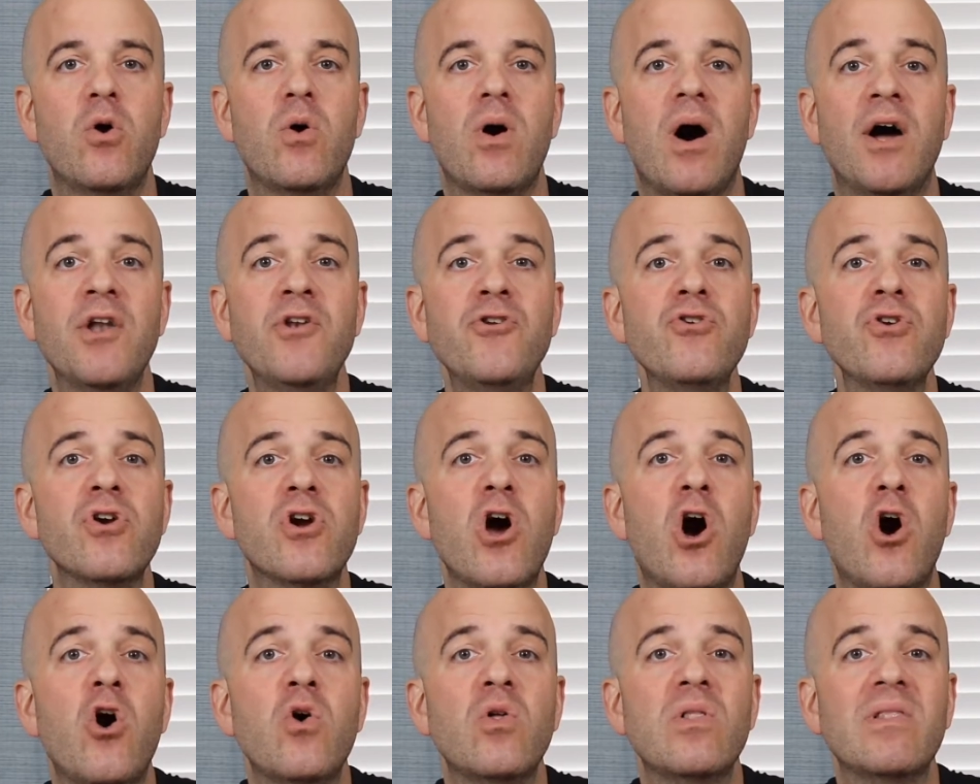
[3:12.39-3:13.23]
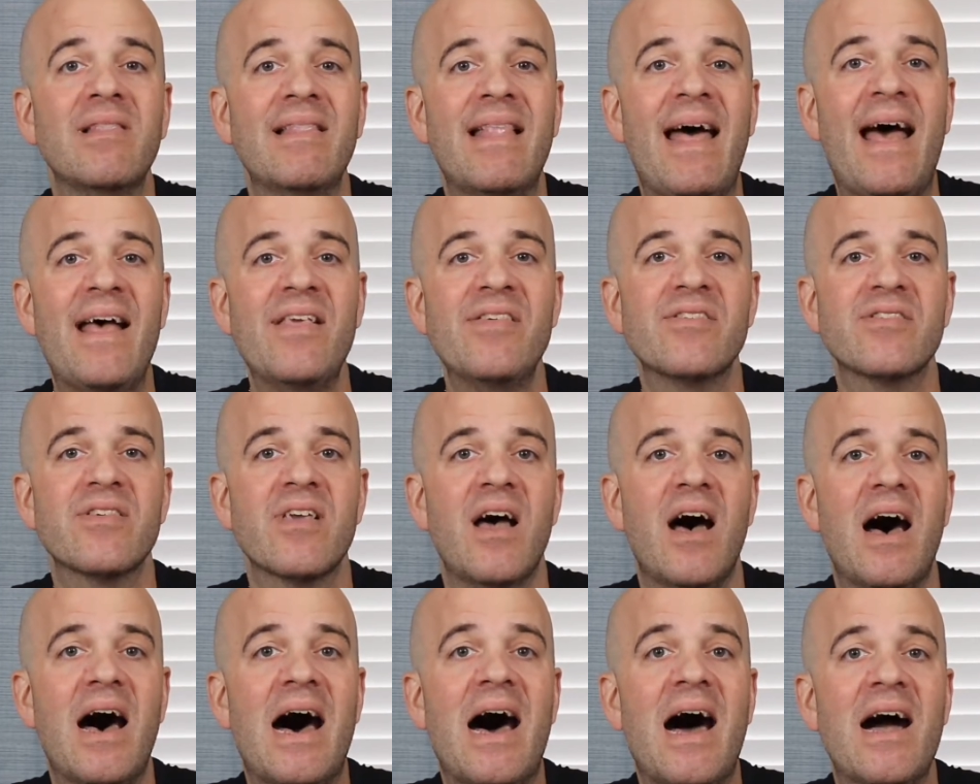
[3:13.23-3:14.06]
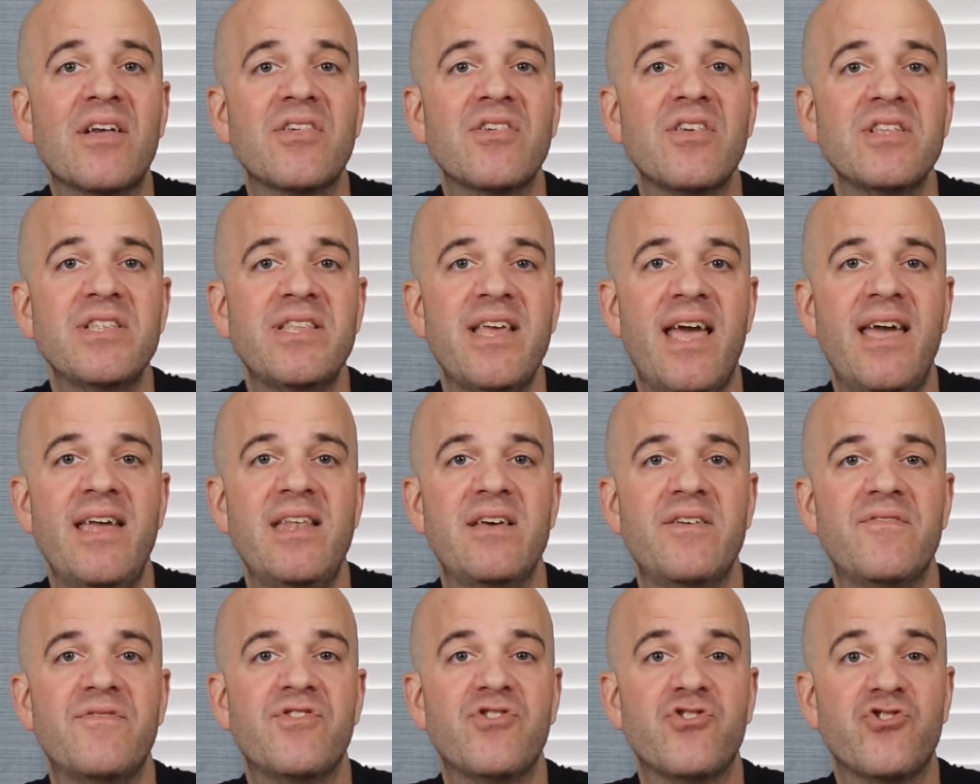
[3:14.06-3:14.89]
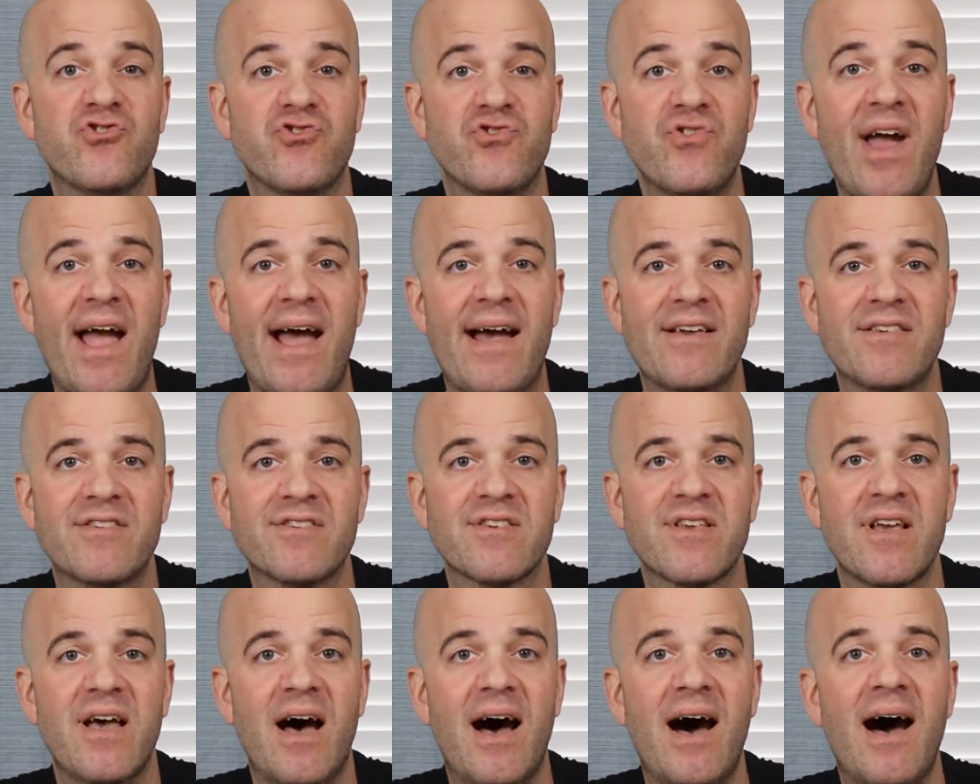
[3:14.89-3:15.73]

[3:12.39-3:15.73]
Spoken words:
undergo less oxidative stress